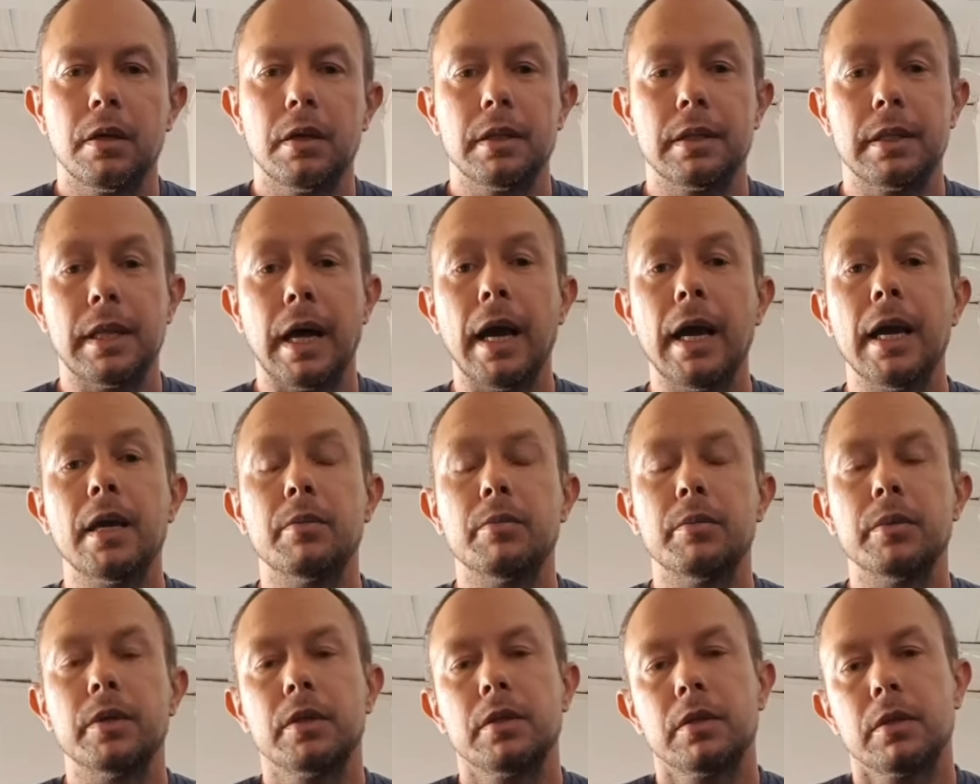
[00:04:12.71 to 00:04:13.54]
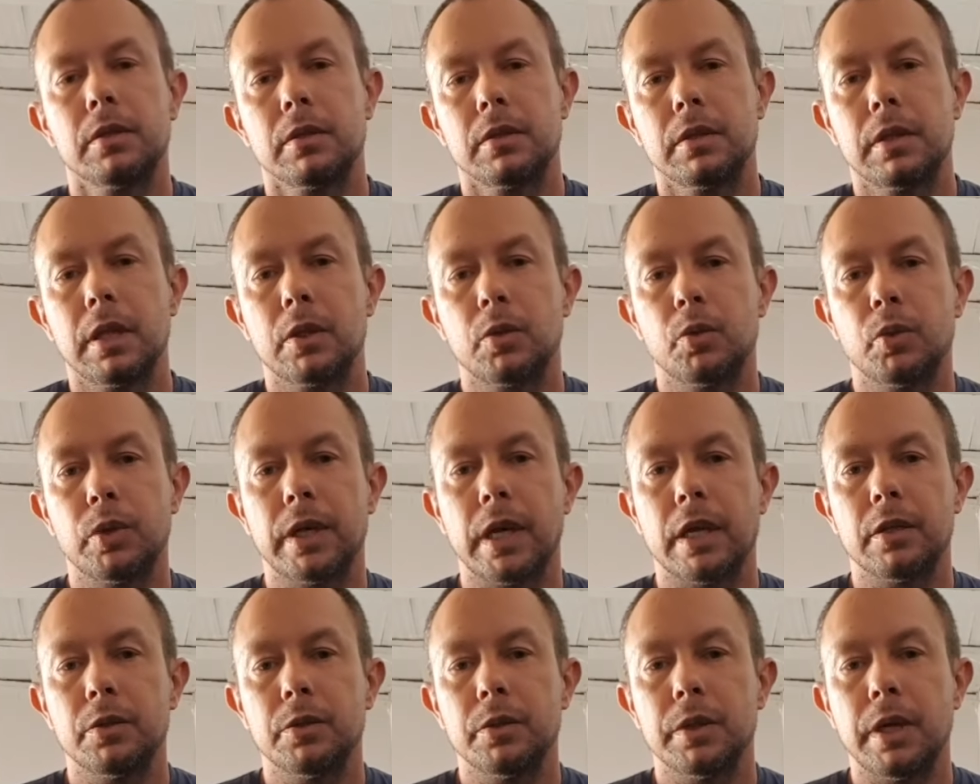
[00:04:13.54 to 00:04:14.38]
time that we
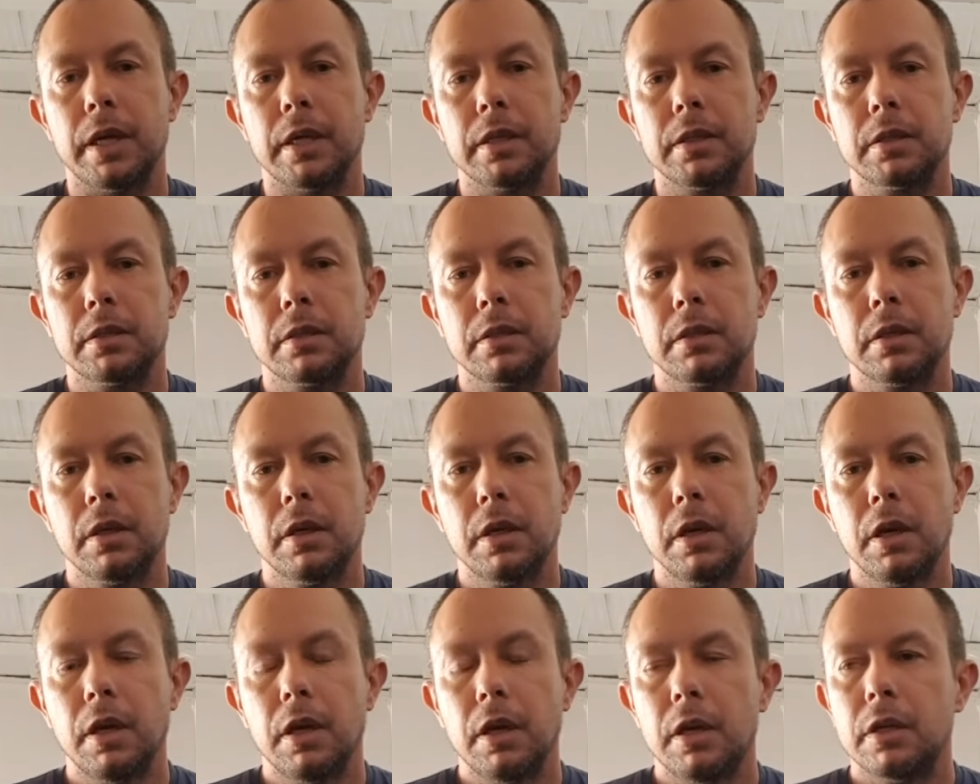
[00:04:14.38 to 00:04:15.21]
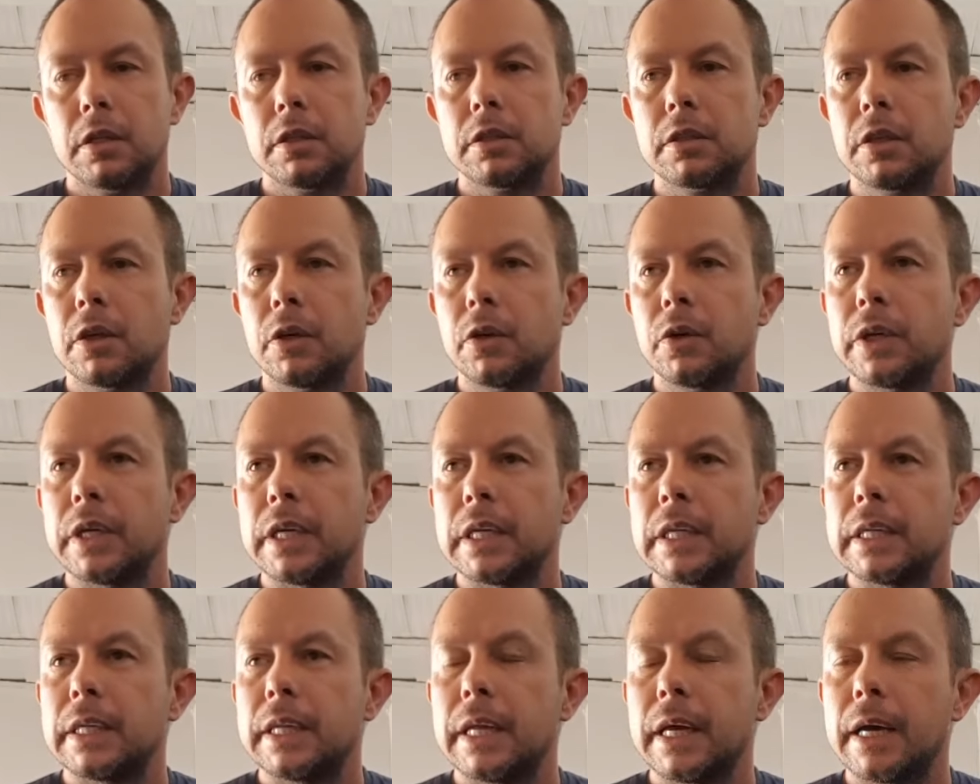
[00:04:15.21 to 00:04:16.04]
can do that. So
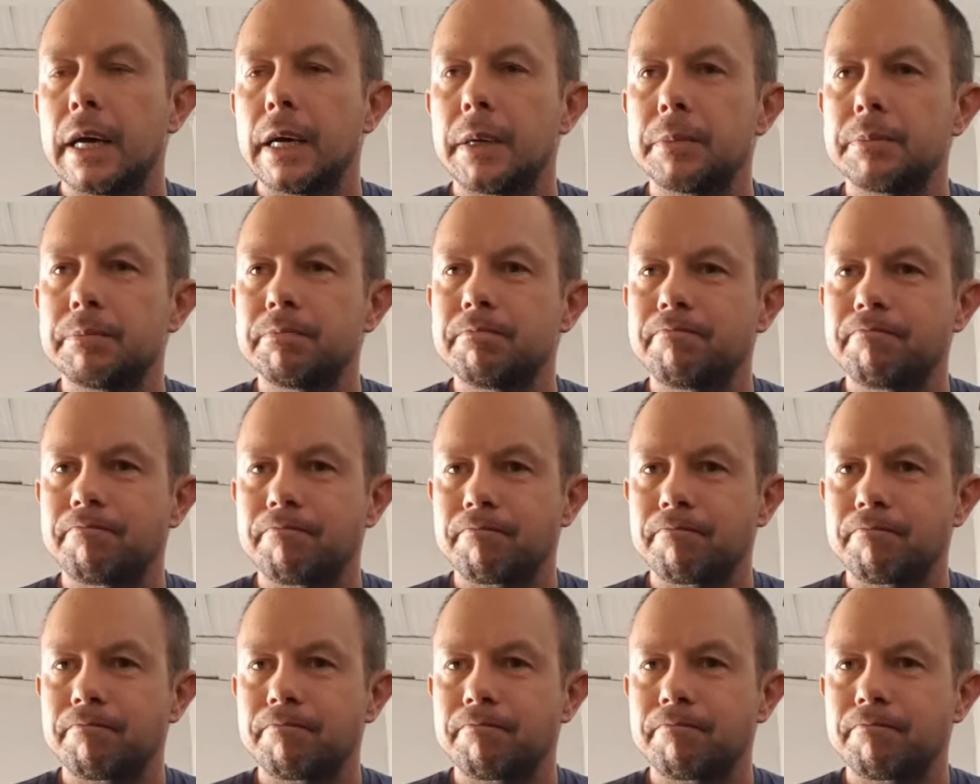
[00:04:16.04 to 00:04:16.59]
in the